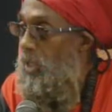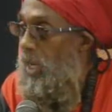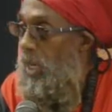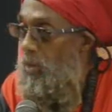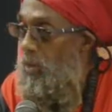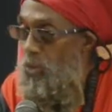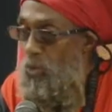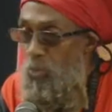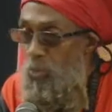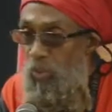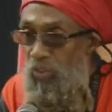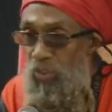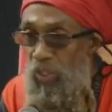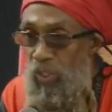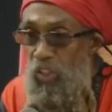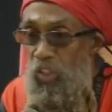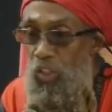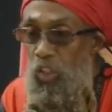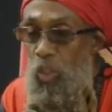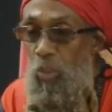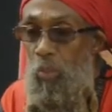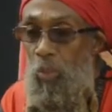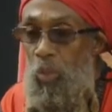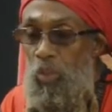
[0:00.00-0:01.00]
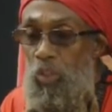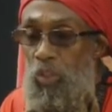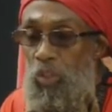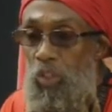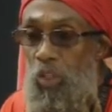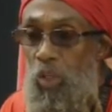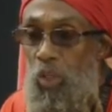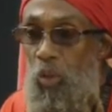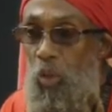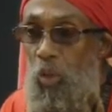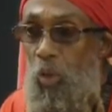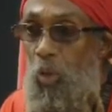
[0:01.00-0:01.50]
I was privileged some months
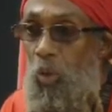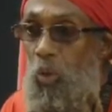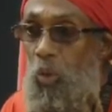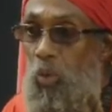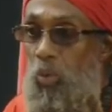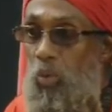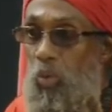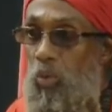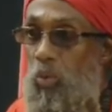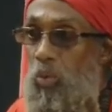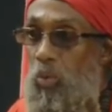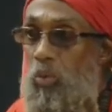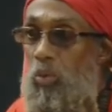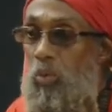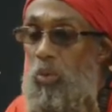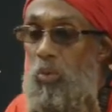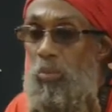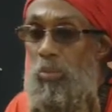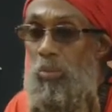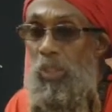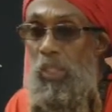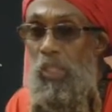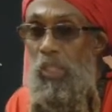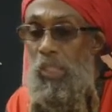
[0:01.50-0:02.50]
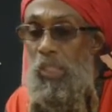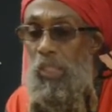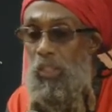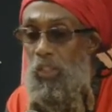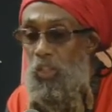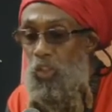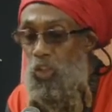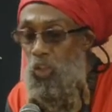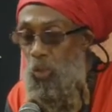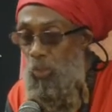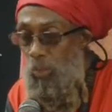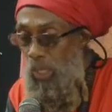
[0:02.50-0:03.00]
ago to be in
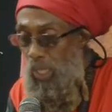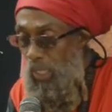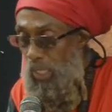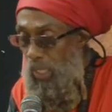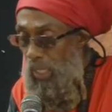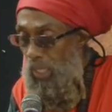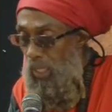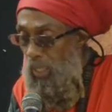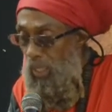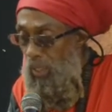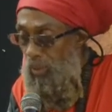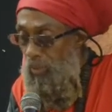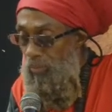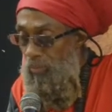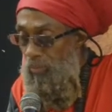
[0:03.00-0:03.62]
Jamaica